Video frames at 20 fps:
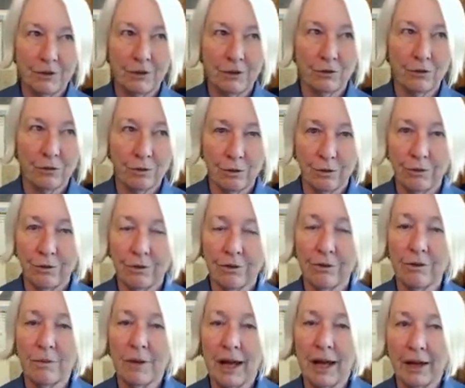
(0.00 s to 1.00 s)
But the truth
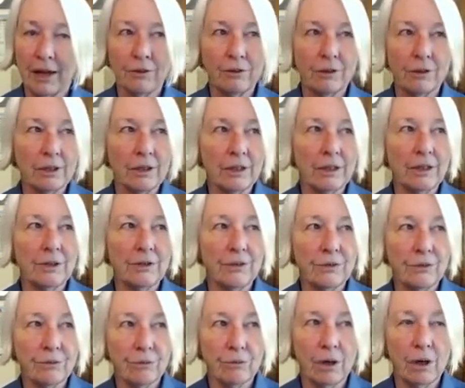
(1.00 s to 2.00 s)
of the matter
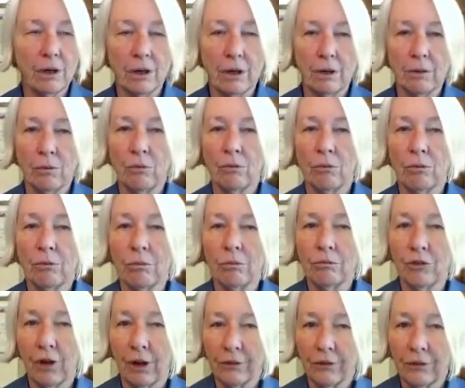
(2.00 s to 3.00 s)
is,
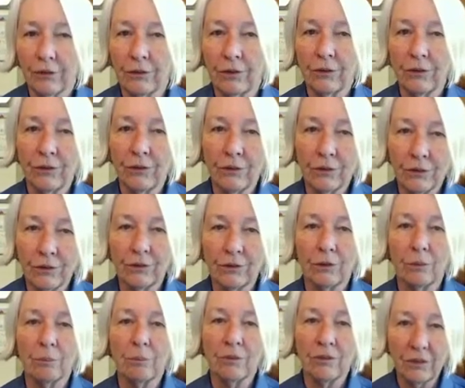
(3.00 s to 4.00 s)
justice
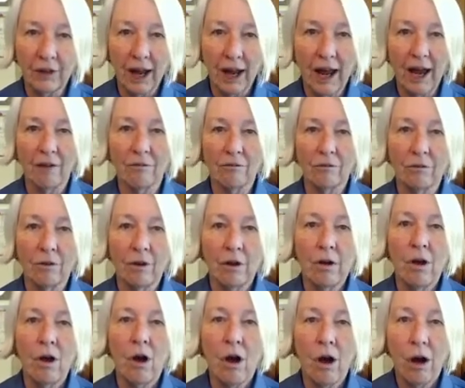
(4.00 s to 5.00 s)
system staff
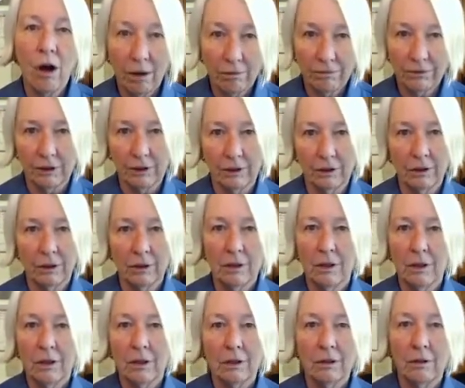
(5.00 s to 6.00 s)
often
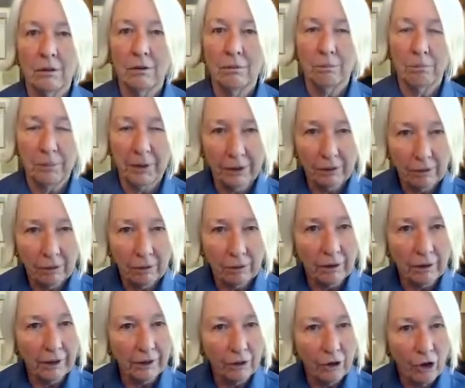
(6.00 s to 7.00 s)

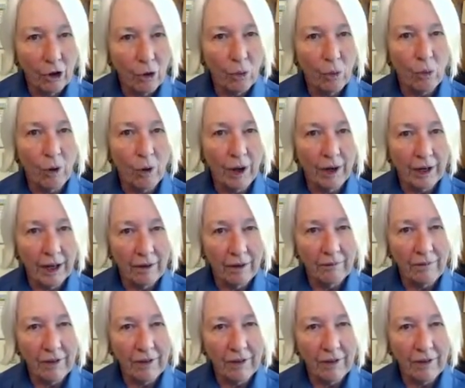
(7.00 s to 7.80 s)
barely know what